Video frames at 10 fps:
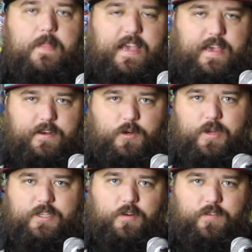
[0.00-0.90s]
And
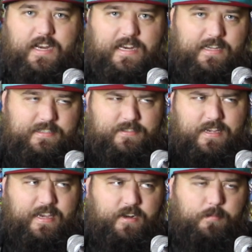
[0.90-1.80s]
Quicksilver kind of has this
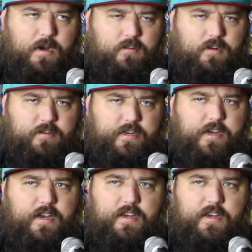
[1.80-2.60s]
like inner monologue, like,